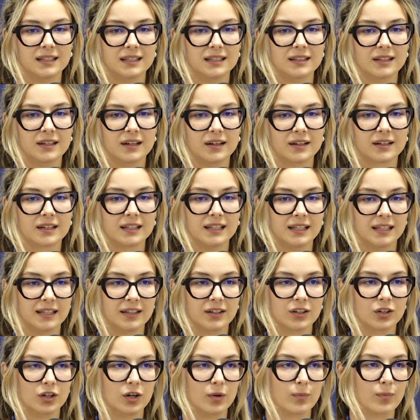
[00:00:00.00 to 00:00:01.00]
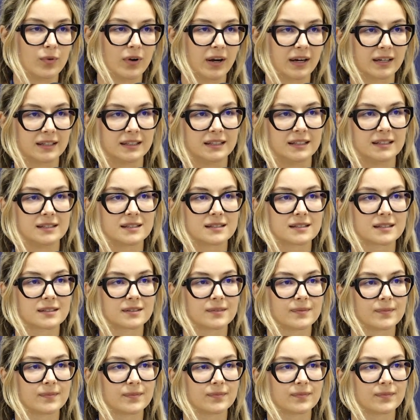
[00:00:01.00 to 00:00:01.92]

in clinical practice.